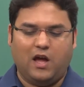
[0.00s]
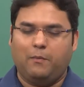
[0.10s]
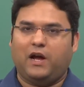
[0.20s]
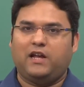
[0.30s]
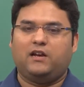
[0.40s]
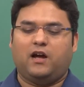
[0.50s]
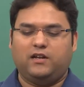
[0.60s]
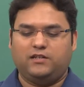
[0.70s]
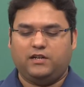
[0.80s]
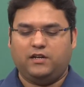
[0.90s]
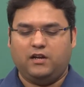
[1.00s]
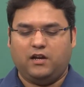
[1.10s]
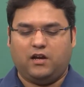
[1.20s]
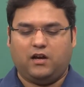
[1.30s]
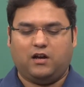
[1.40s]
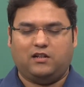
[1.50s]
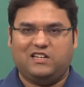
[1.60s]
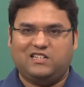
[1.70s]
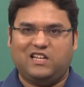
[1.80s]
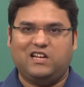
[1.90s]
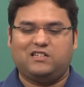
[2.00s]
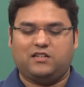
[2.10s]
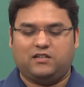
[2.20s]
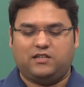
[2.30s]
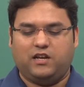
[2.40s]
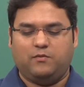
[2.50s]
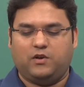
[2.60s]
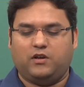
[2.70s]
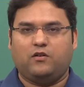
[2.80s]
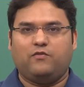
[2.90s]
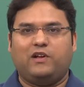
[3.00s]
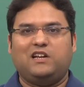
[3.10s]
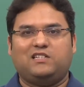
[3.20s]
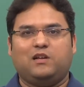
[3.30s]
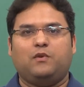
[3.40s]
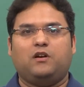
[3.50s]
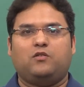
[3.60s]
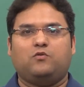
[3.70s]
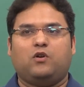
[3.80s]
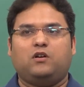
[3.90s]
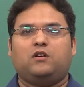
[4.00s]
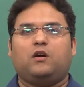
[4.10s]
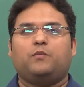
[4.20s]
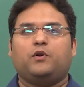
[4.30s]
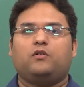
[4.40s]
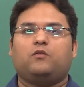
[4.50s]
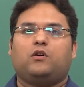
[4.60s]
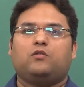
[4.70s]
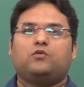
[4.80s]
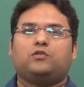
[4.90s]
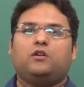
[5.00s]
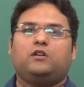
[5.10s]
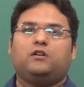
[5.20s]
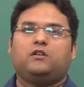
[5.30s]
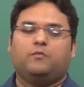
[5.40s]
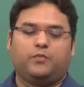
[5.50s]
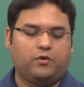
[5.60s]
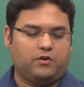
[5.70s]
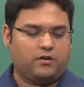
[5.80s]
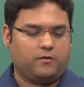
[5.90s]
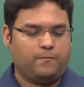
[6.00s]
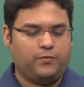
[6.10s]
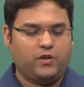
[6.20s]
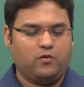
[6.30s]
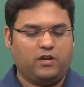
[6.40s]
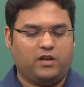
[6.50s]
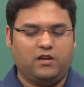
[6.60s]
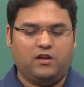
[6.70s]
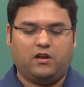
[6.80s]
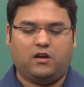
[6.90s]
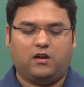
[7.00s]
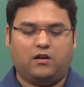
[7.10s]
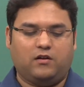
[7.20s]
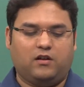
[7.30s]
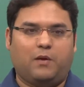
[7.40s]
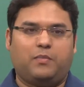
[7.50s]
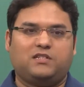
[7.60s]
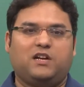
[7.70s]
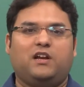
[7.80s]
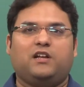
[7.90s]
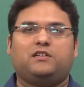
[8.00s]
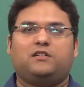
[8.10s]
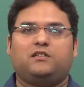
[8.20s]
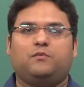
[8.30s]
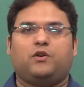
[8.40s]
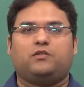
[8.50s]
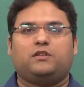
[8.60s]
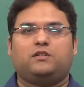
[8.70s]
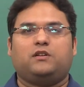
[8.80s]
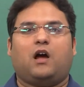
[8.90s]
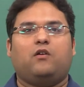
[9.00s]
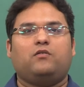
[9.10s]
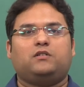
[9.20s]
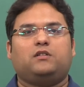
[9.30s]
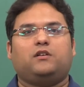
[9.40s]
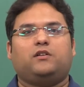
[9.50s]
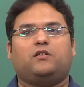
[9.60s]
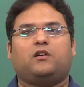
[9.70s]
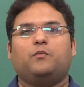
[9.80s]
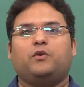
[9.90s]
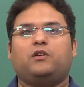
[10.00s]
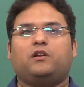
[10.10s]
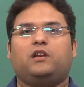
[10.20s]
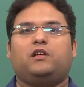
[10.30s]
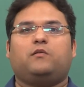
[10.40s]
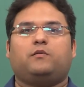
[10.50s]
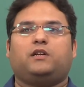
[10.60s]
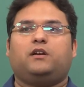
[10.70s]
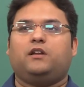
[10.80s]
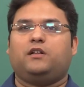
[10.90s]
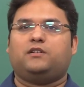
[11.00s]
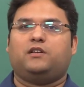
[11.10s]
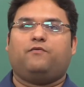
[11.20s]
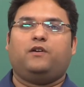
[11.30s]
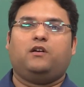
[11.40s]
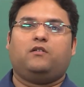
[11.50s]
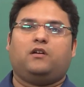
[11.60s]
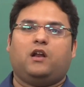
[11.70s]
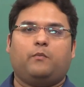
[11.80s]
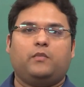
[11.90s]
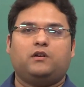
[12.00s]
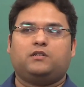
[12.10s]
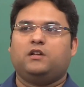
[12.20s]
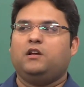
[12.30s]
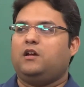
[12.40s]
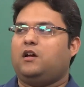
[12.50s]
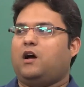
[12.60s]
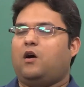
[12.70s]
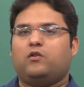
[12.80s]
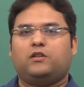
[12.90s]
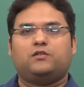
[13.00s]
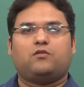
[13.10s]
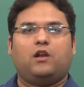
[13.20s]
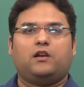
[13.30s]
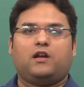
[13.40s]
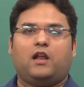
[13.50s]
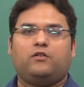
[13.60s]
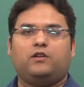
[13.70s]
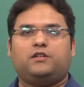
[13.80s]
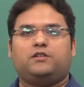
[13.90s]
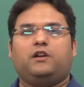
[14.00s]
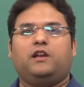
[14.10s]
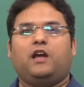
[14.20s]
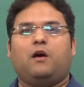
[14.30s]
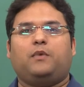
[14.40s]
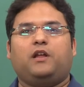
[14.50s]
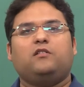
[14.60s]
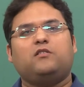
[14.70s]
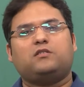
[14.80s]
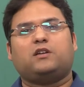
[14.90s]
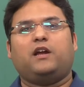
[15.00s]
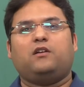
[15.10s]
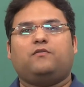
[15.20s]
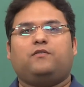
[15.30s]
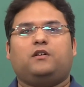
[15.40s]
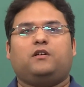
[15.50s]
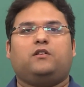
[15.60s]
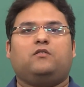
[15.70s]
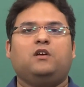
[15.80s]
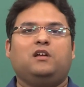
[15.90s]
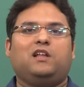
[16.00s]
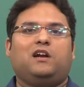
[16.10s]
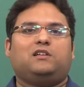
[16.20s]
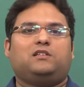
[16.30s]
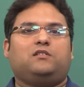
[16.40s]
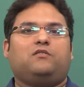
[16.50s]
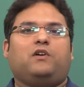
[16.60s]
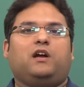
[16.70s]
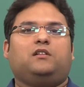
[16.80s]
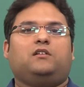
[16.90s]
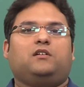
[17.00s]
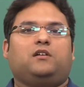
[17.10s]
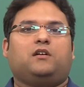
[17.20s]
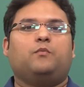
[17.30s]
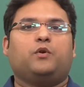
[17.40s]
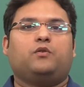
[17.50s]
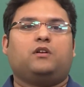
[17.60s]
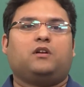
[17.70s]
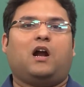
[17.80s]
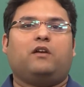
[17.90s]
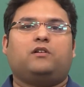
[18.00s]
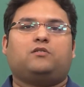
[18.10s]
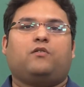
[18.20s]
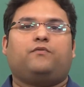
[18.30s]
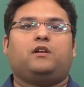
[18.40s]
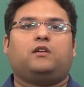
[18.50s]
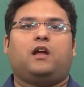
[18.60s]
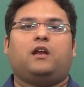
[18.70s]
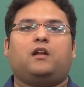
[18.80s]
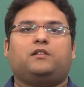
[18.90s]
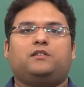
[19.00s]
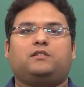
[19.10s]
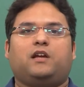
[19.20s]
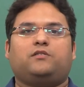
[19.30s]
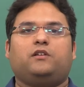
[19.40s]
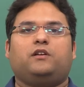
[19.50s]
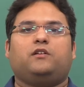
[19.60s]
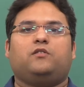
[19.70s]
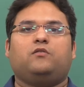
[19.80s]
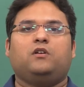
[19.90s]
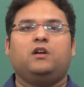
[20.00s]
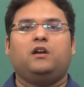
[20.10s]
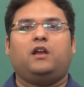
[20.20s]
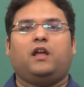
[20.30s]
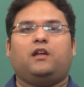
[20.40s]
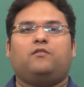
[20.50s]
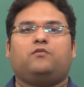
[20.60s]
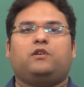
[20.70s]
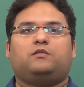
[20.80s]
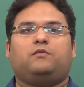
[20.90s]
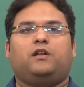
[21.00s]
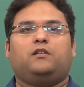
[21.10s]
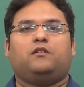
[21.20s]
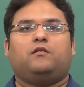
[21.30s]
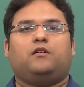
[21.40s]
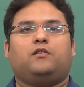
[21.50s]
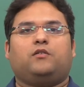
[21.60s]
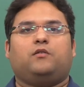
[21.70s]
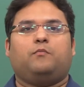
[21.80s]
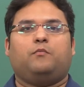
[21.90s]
By analogy, these things seem very similar to what goes on in a computer. Okay, representations and process, and how is the computer really representing these different numbers, how are these calculations really happening, those kind of that is why the computer hardware software analogy is actually taken to explain the